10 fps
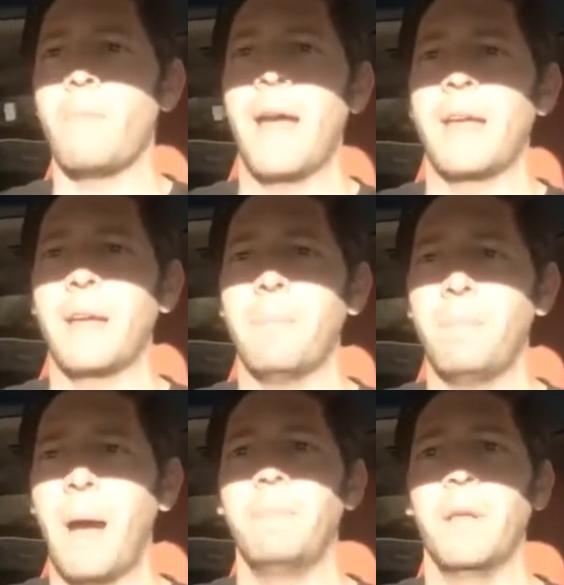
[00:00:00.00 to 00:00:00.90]
buying
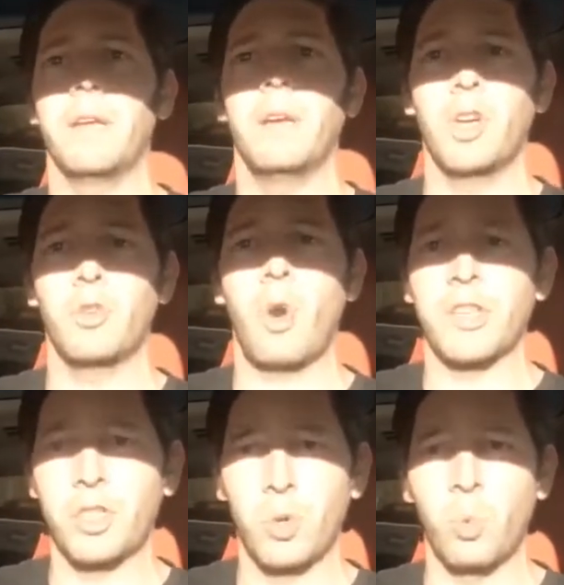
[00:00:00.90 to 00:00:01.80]
public
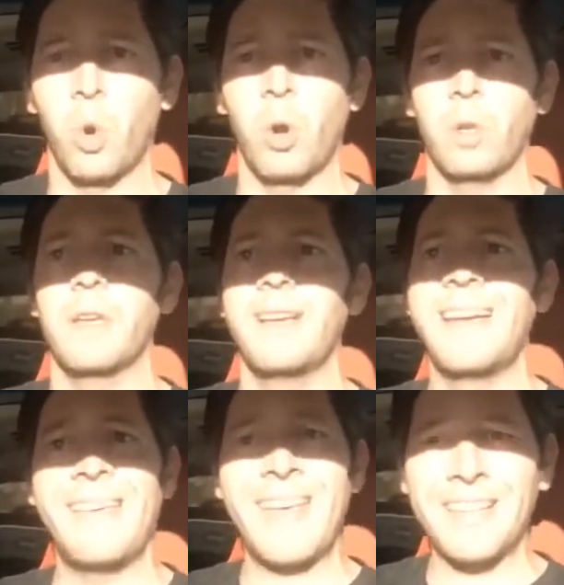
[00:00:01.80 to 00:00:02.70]
across the world.
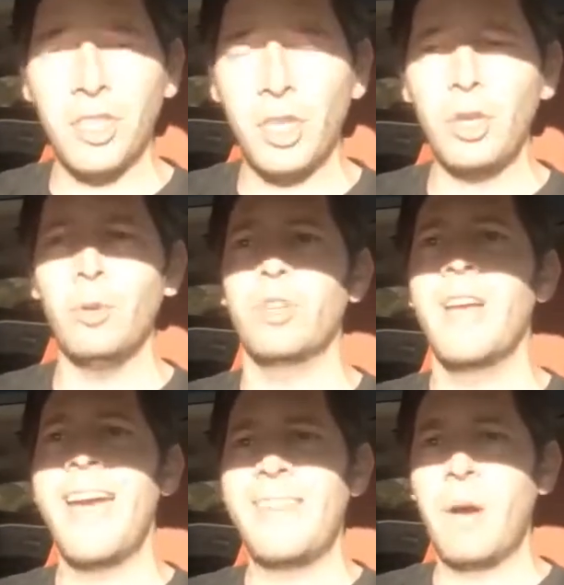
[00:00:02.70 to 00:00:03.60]
And that's huge,
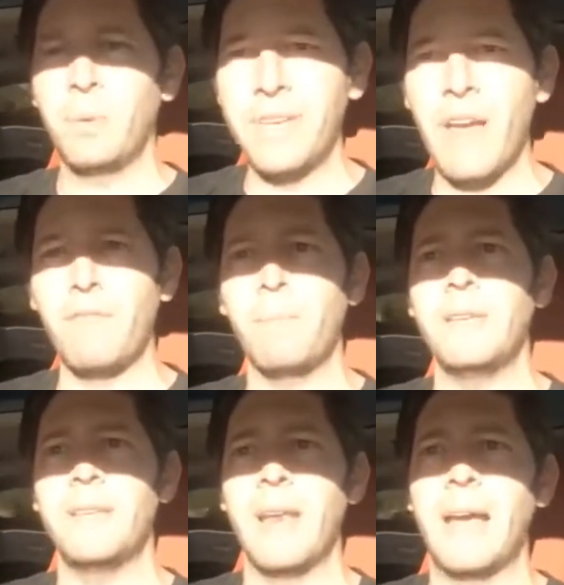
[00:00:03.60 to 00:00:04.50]
and that will never
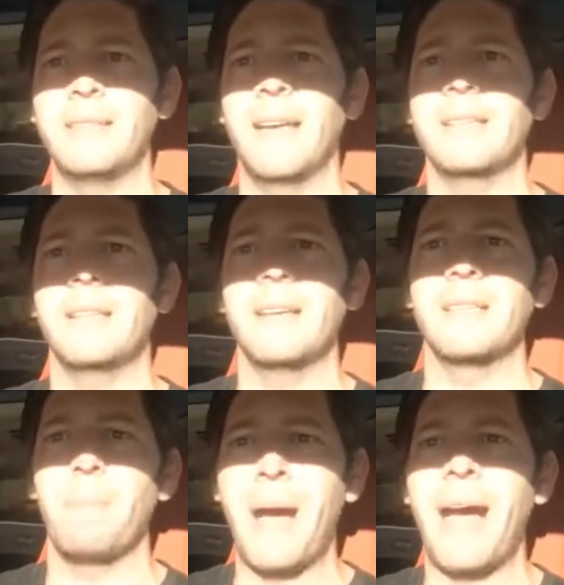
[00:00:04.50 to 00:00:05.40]
be denied. Tesla is
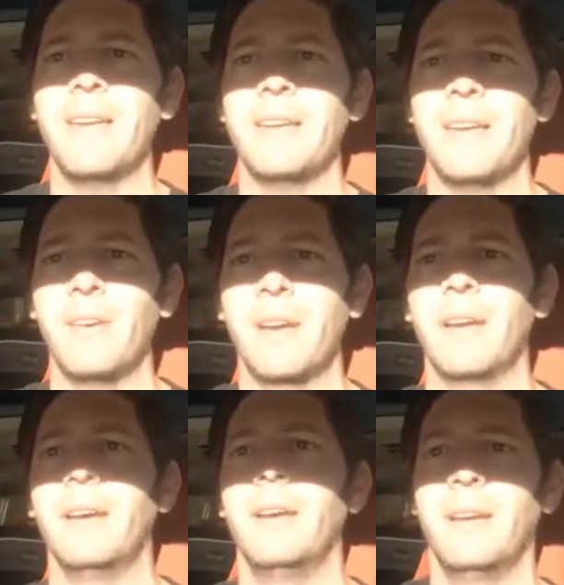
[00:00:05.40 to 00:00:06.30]
a
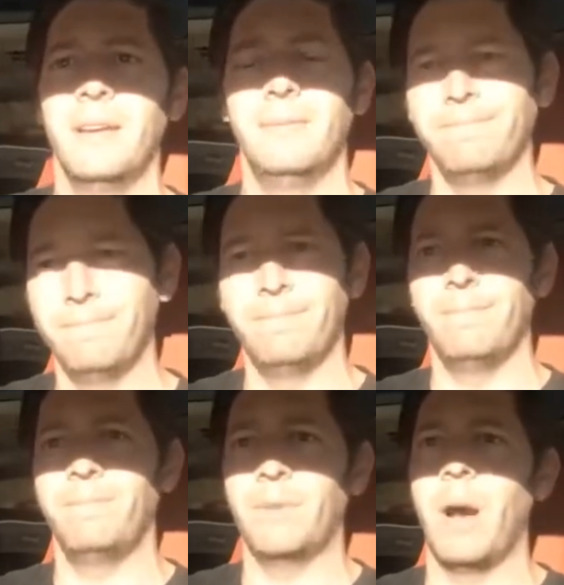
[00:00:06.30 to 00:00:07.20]
pioneering
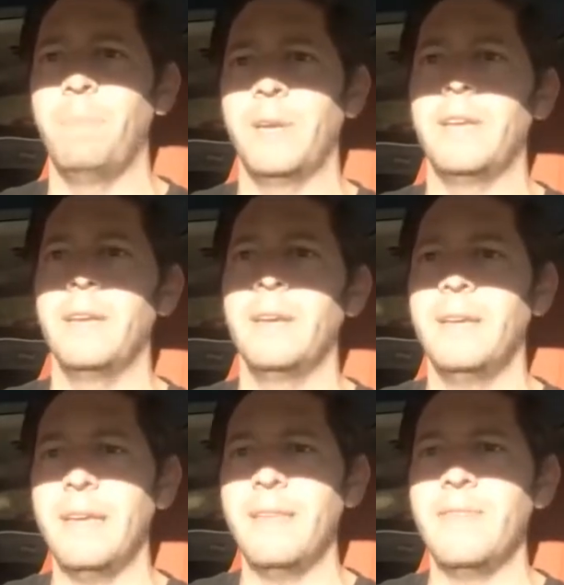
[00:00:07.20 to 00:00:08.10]
company
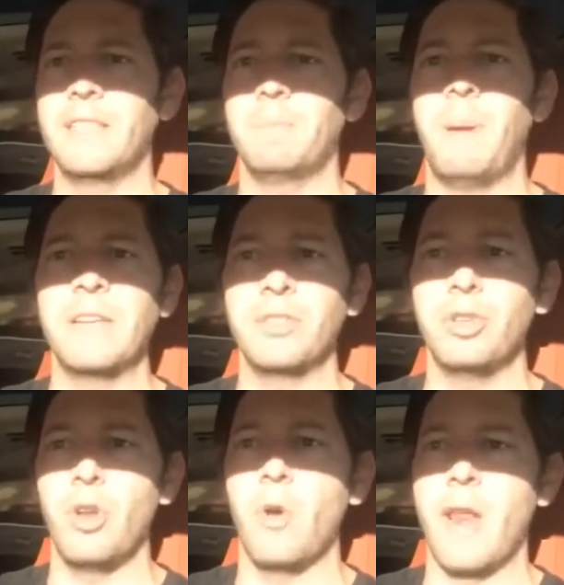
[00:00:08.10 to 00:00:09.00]
in this space,
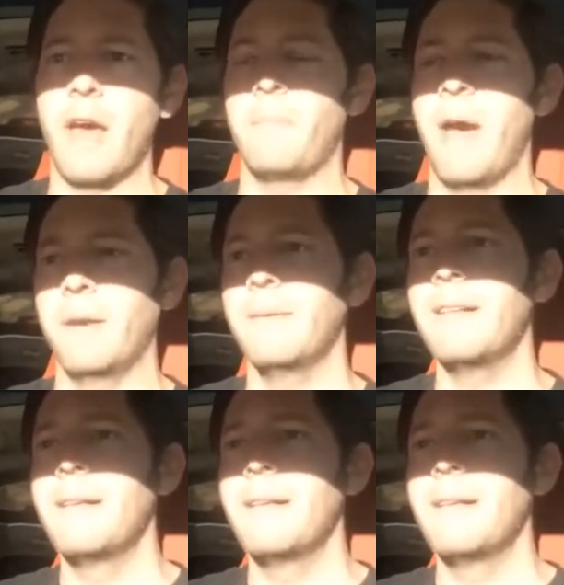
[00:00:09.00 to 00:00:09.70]
no doubt about it.